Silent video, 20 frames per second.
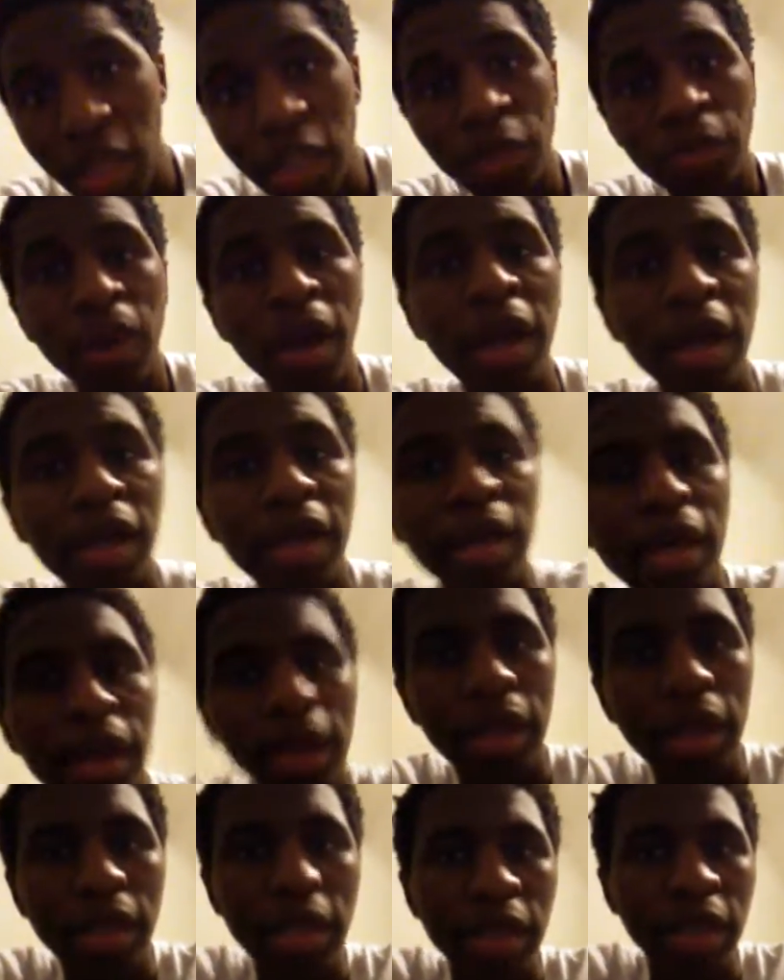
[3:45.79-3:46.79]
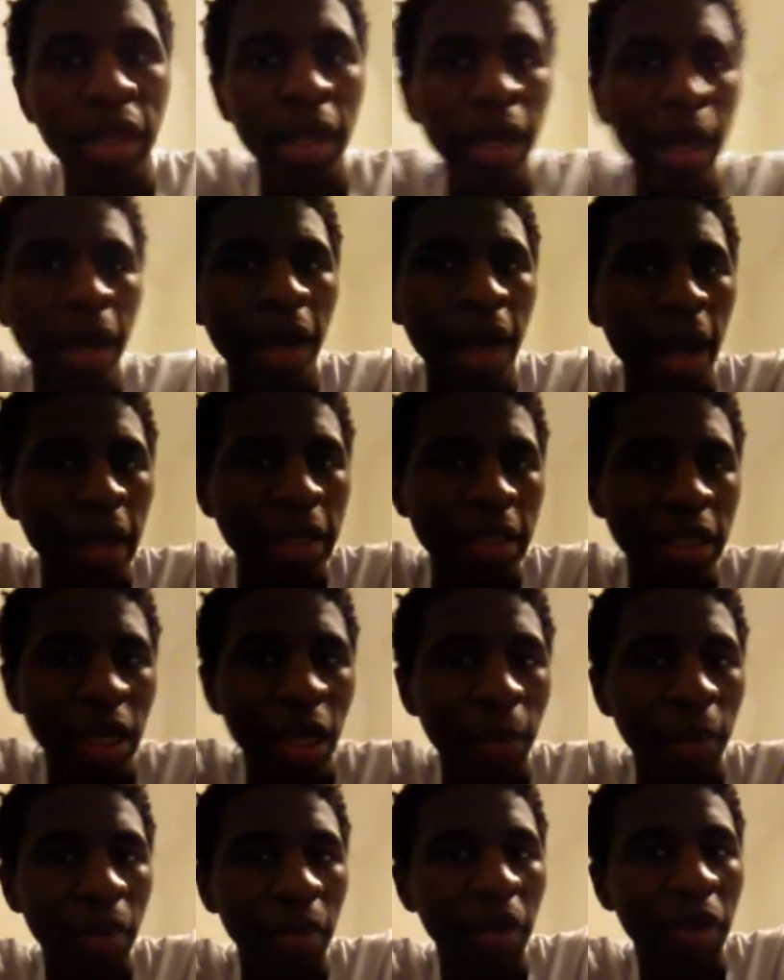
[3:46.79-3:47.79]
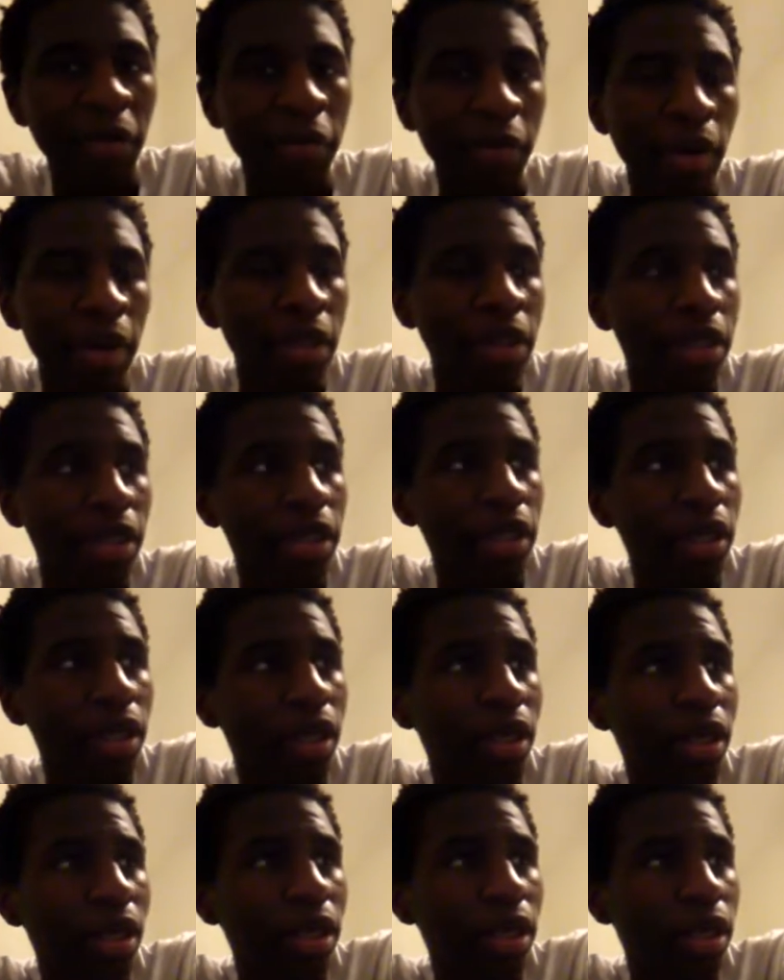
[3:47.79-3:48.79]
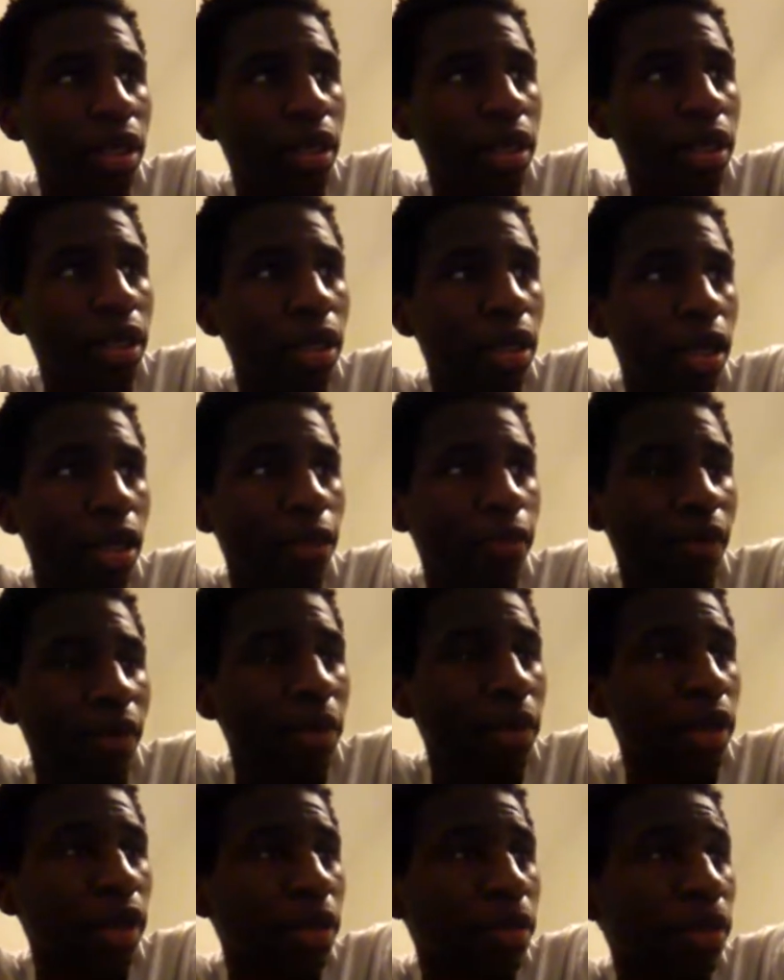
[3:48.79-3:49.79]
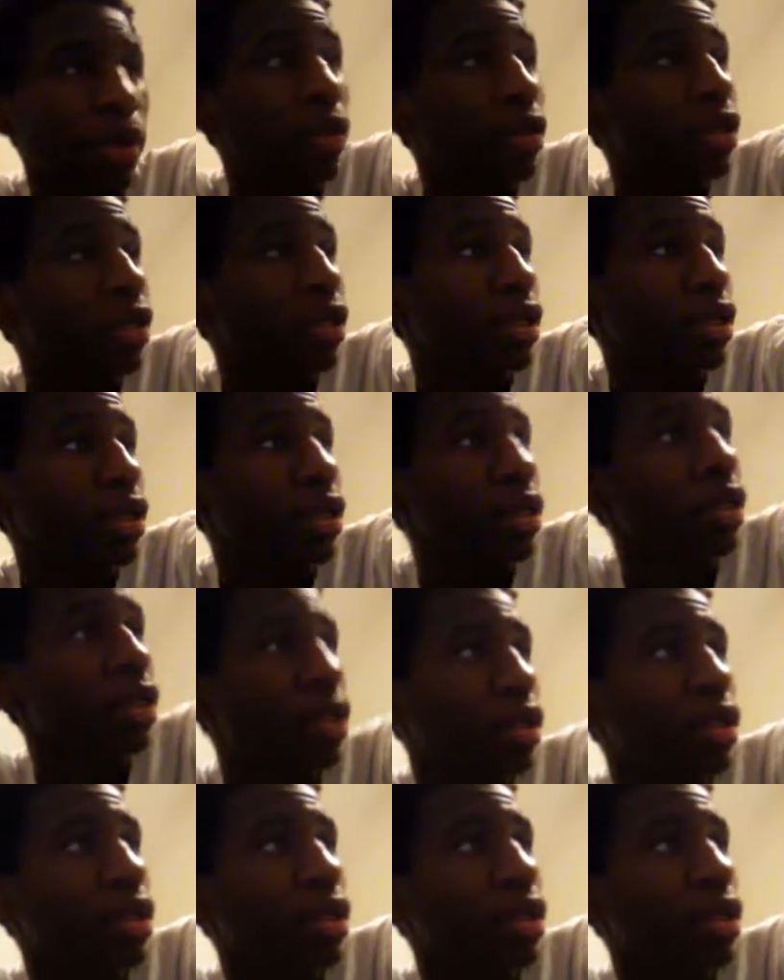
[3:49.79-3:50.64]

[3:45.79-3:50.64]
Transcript: That's why today I asked a couple of my friends if I'm a good person,